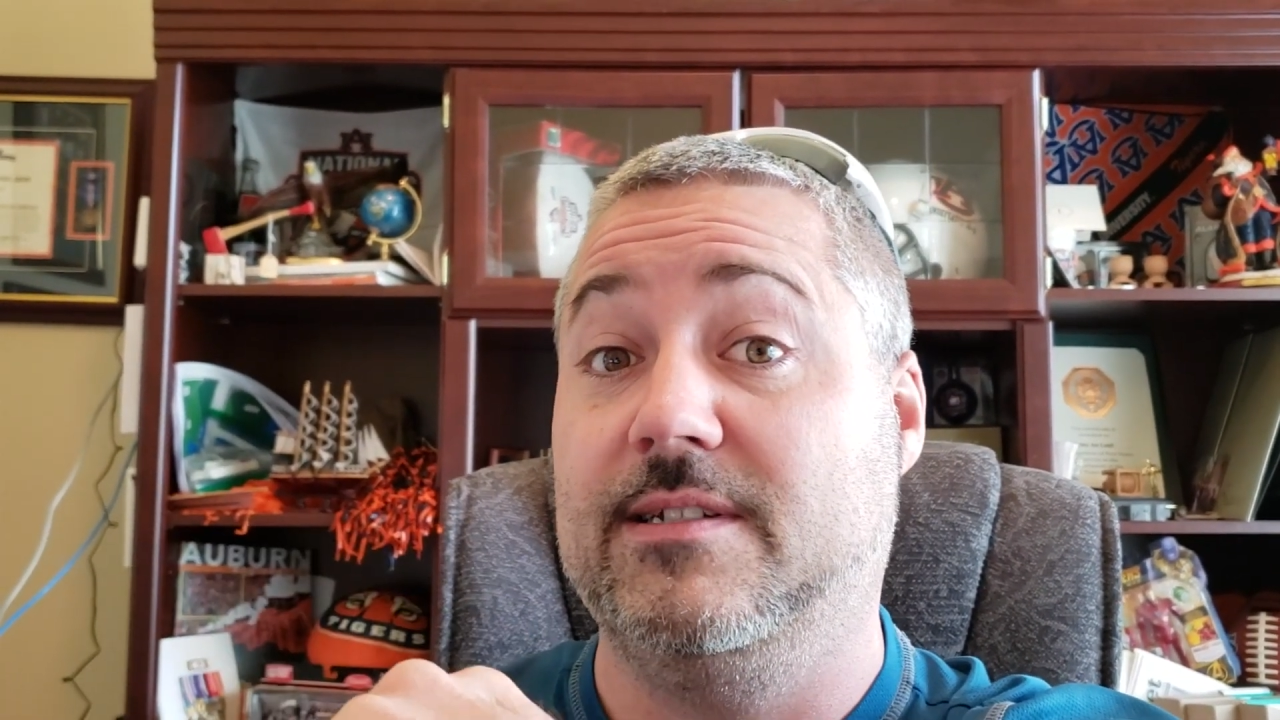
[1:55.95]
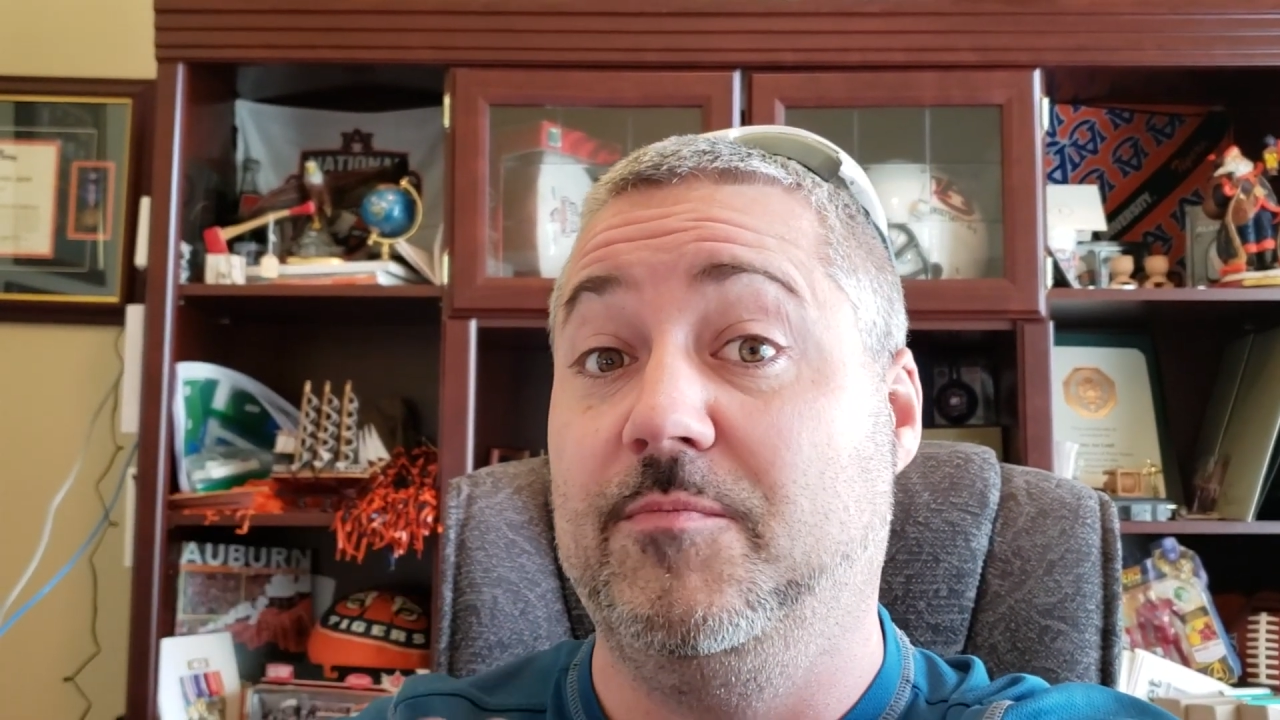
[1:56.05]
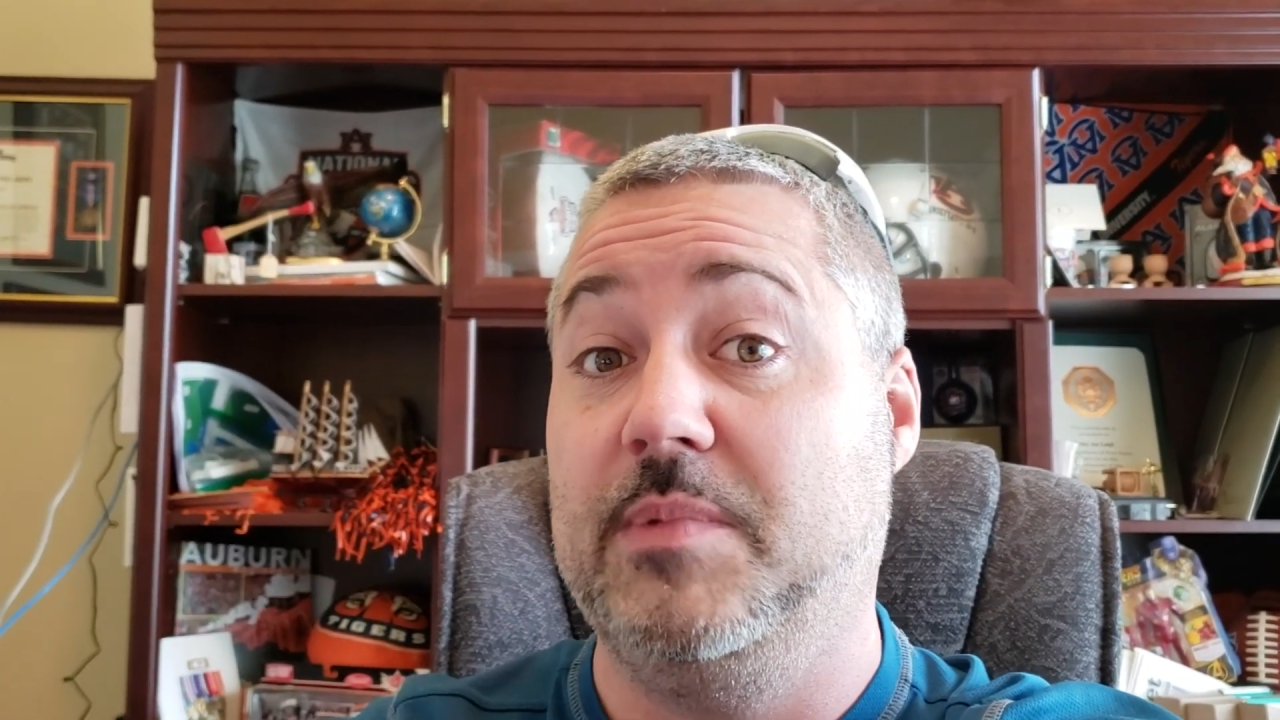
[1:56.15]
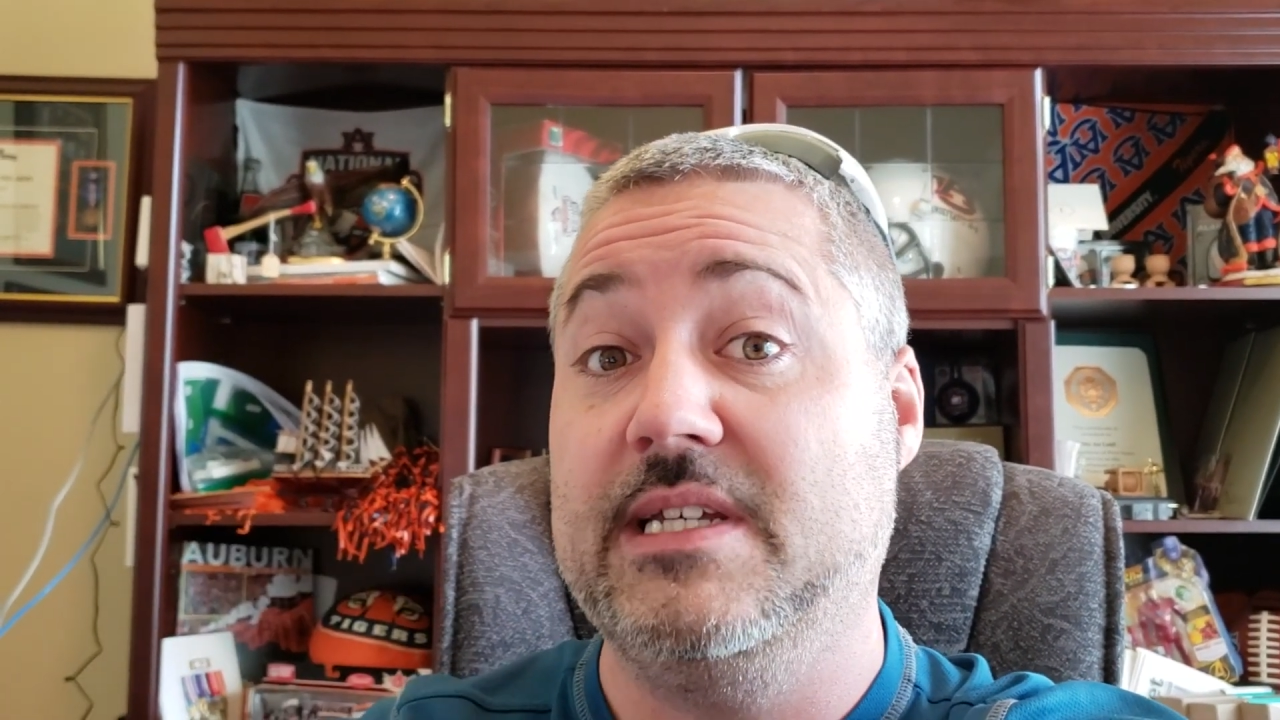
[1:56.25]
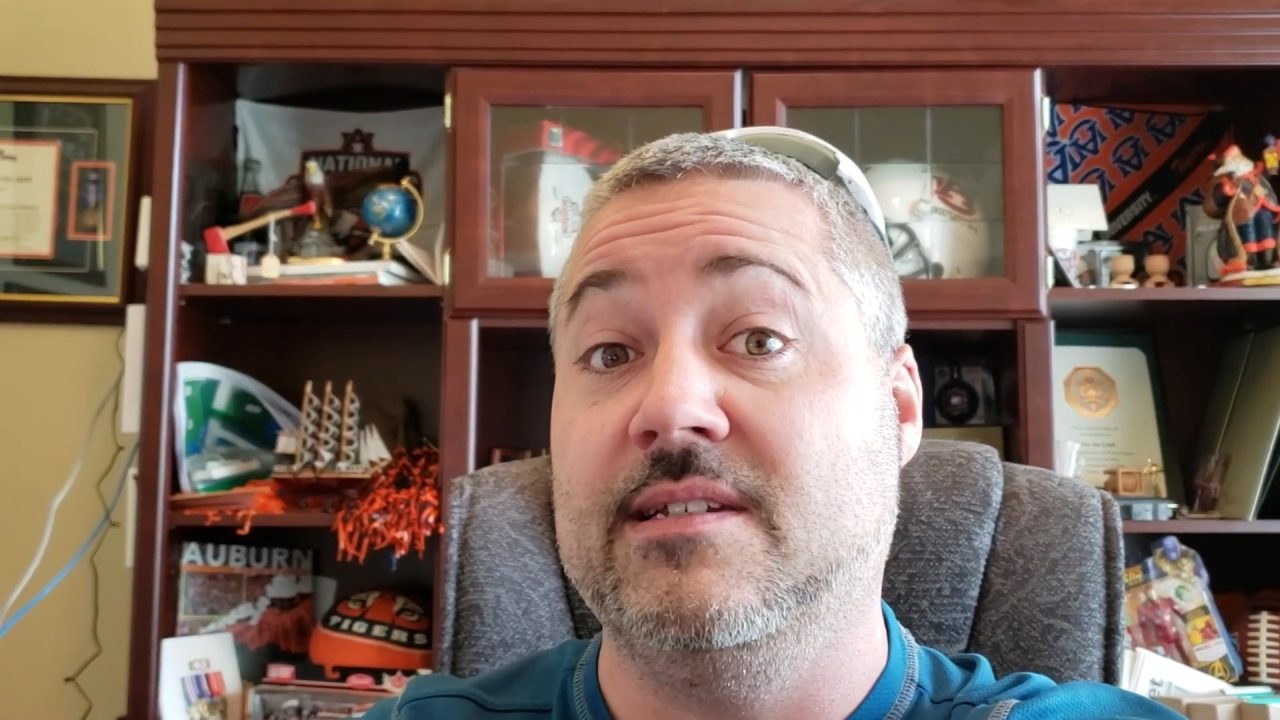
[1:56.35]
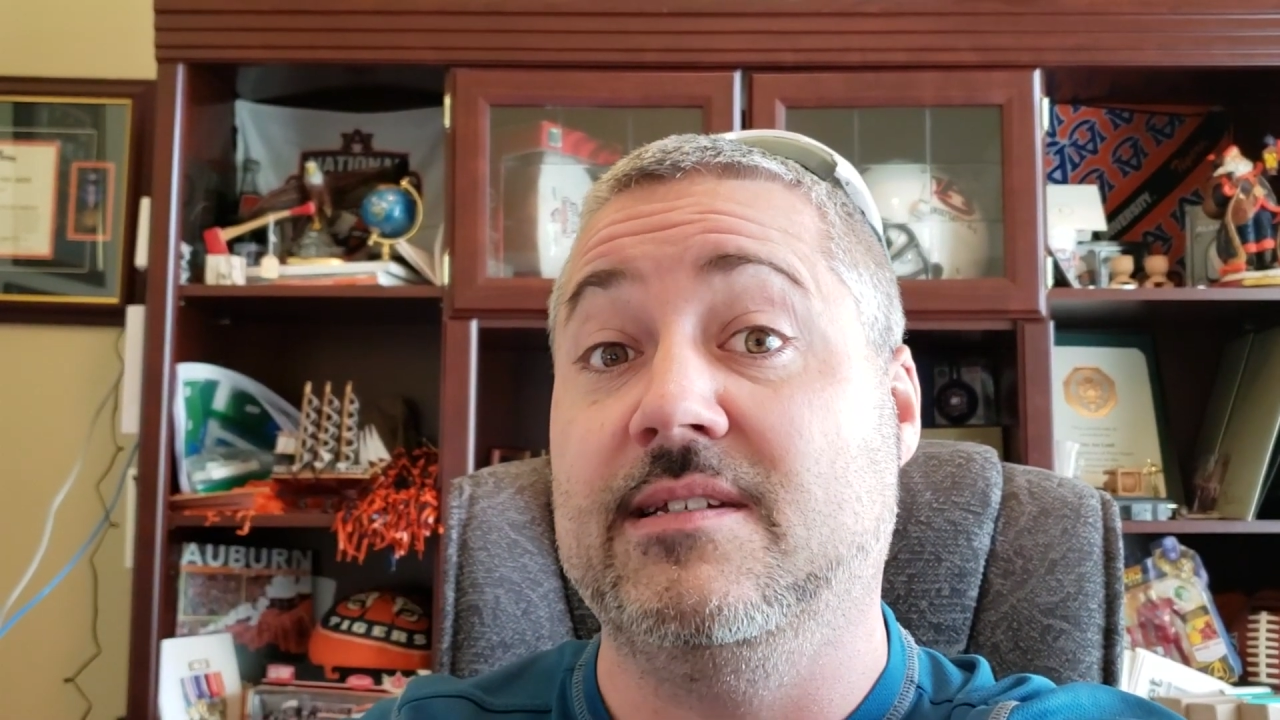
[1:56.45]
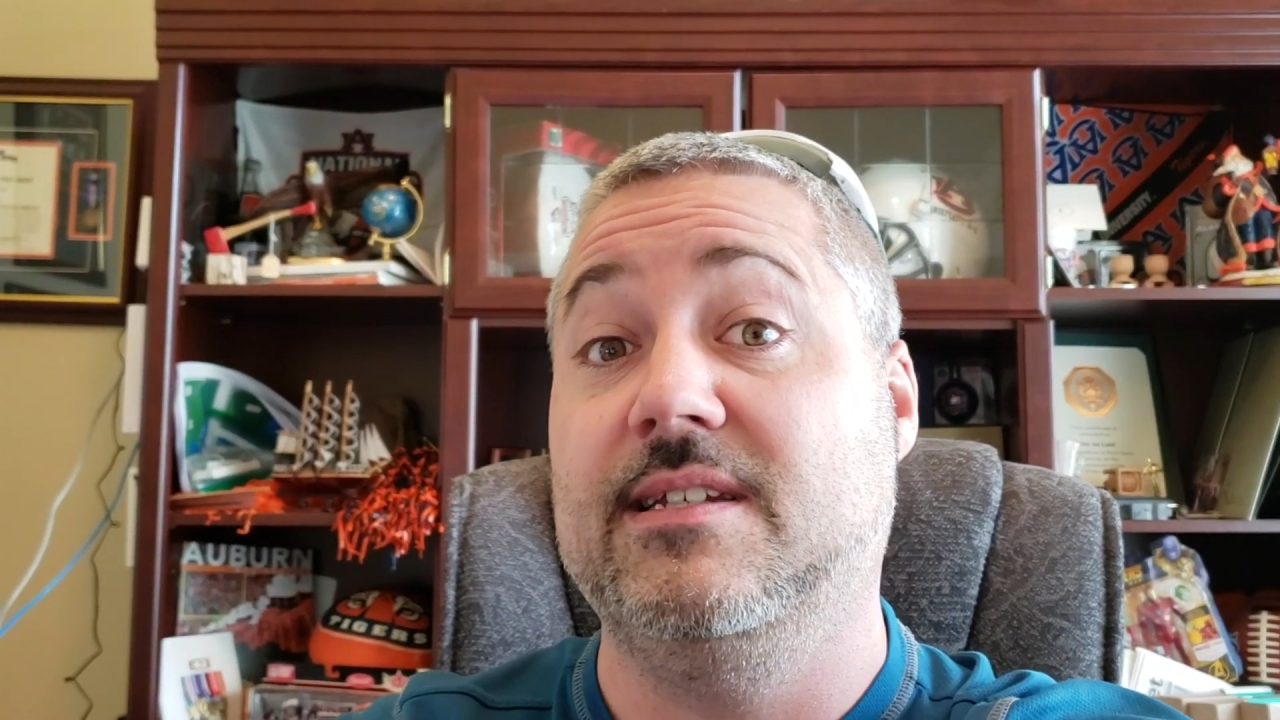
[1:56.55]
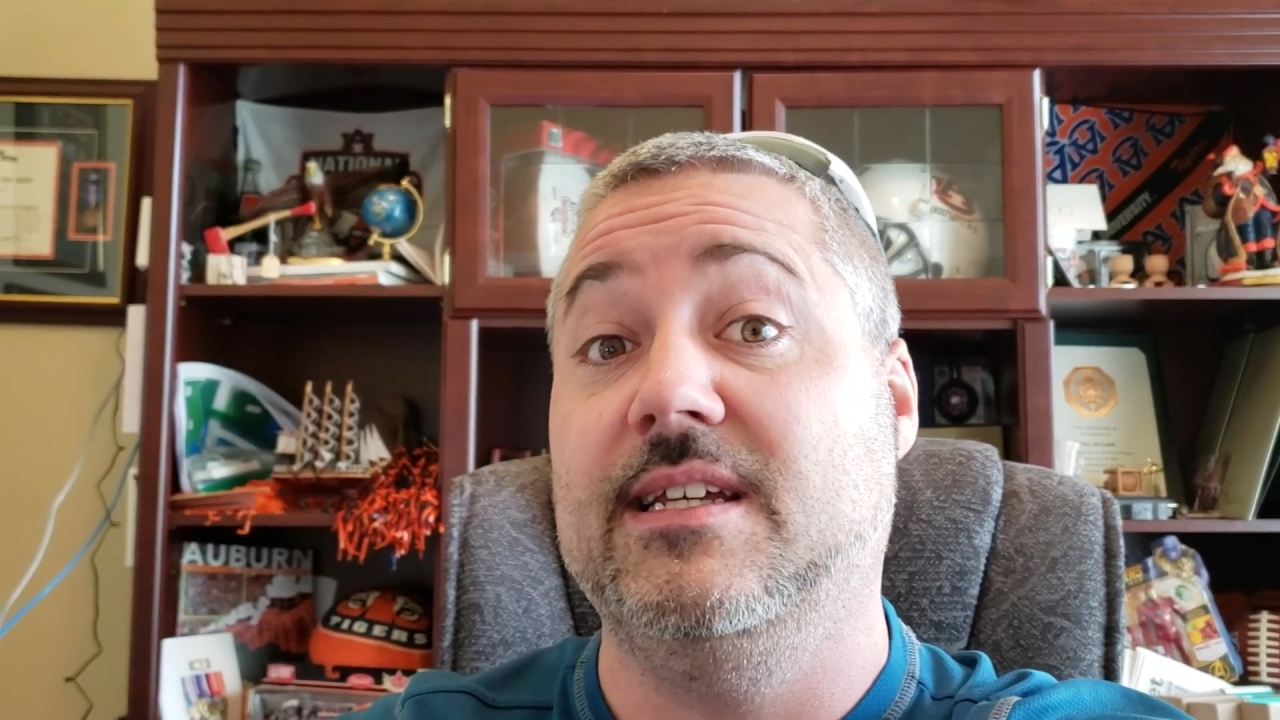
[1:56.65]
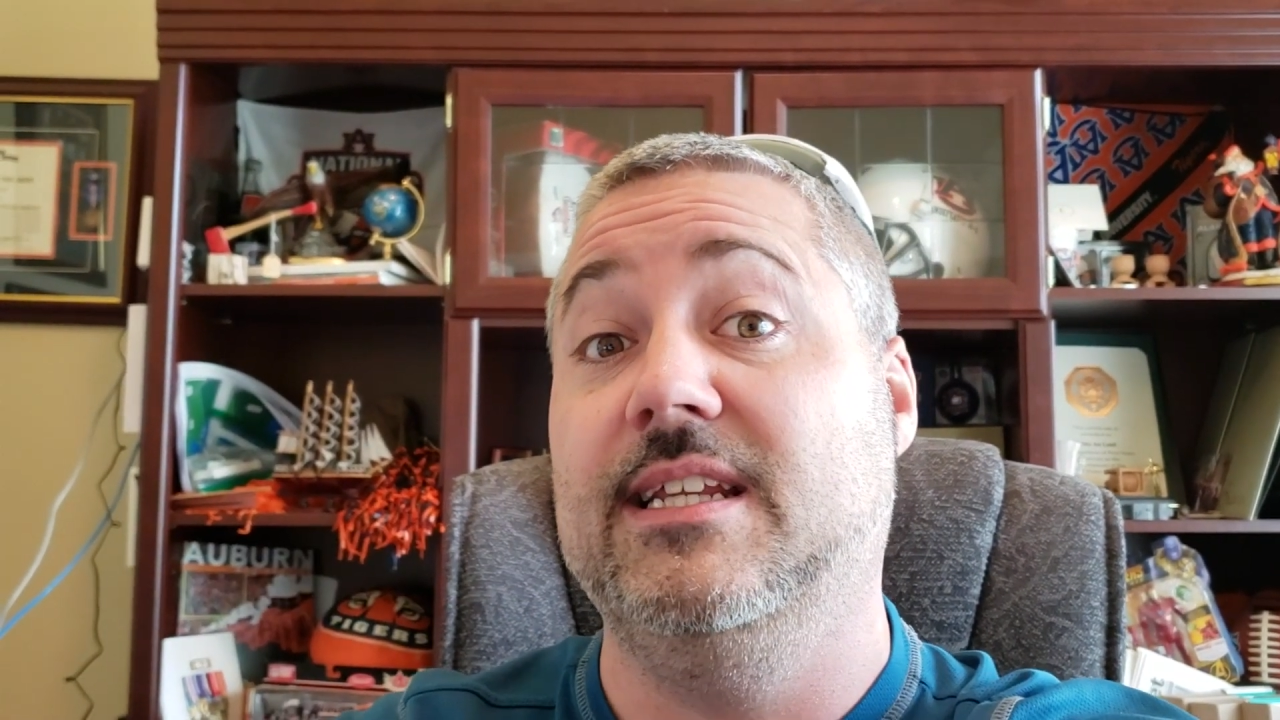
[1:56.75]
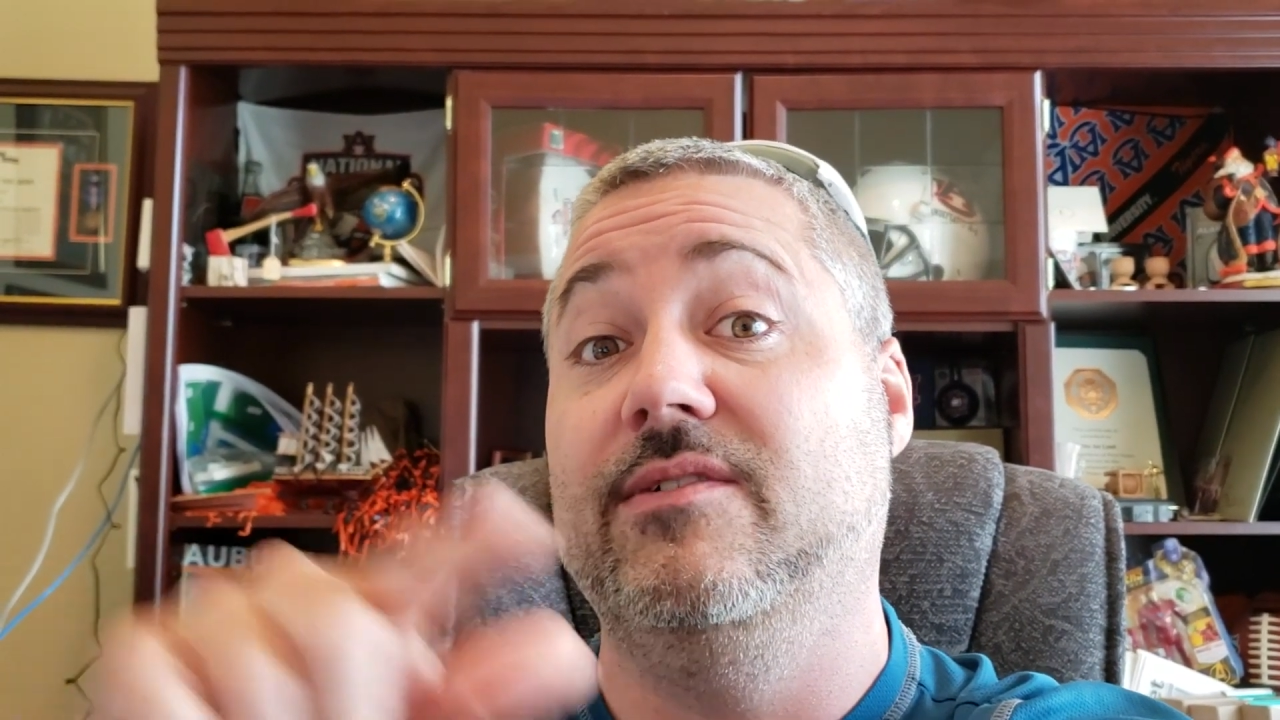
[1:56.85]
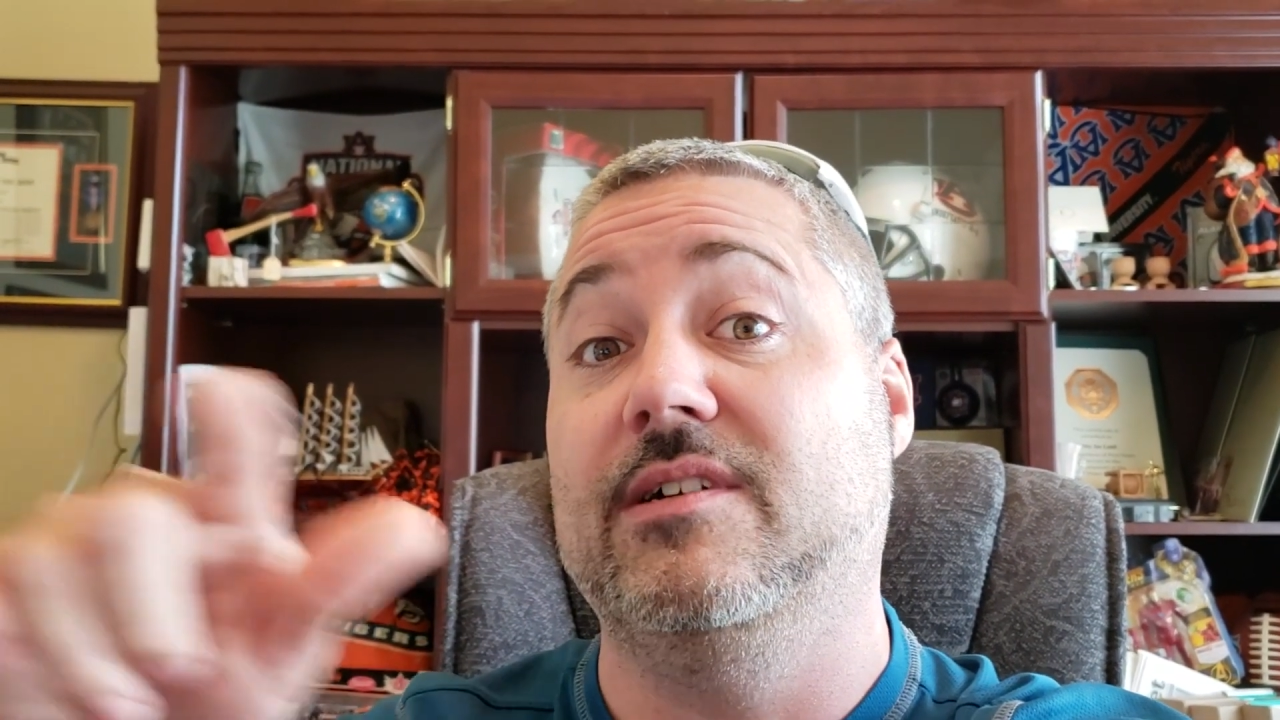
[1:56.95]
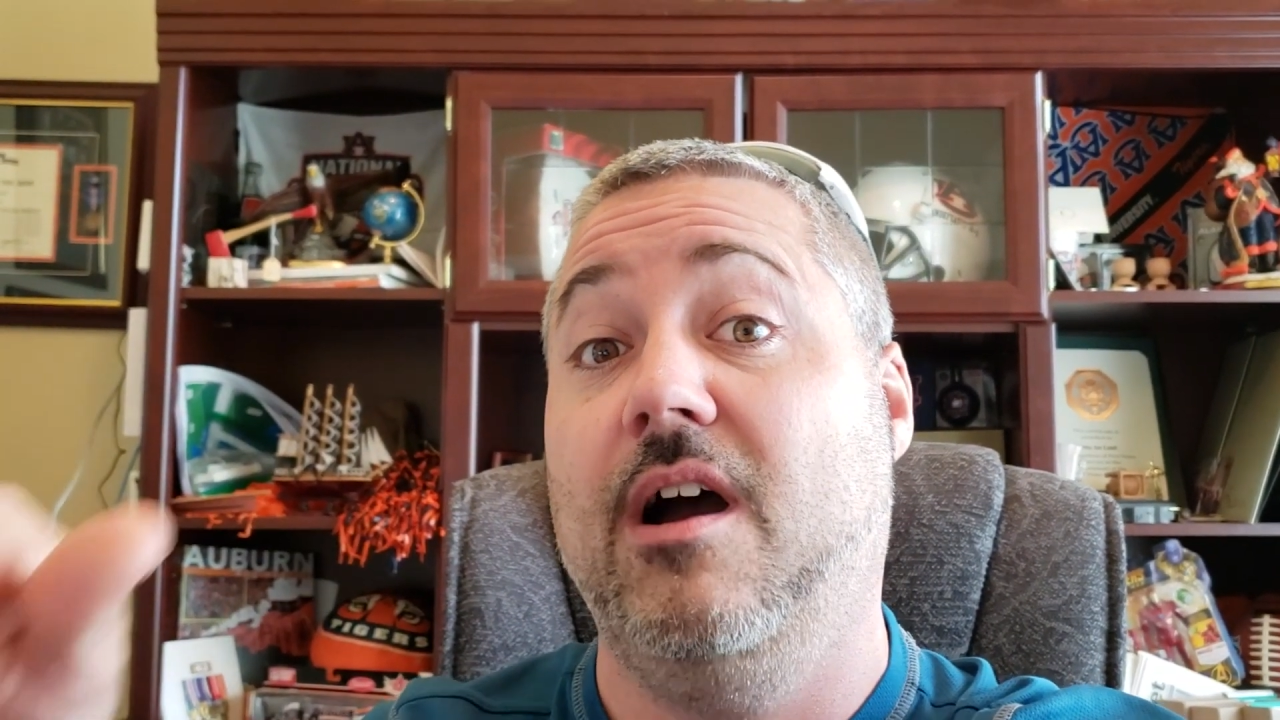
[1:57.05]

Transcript: of business didn't even